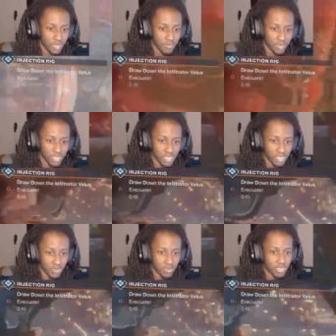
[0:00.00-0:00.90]
and blink,
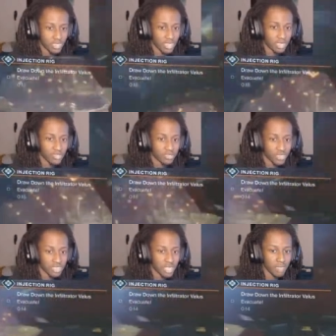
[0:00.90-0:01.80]
which allows you
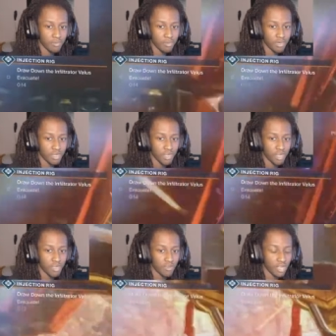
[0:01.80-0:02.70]
to teleport.
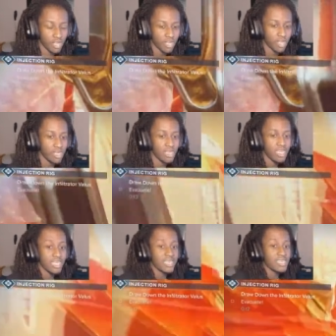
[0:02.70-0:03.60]
Uh,
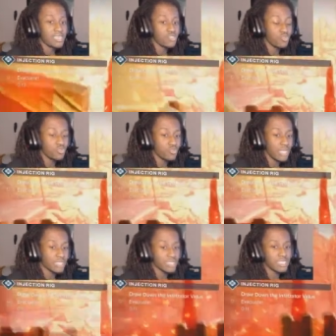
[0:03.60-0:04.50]
you
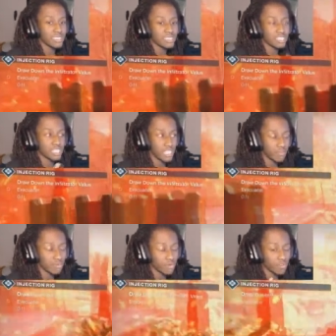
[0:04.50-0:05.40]
it says
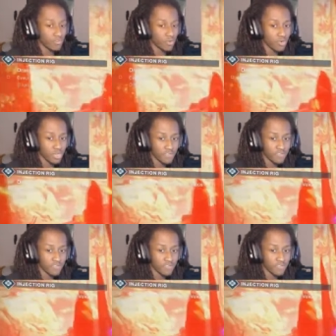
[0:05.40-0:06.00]
teleport forward a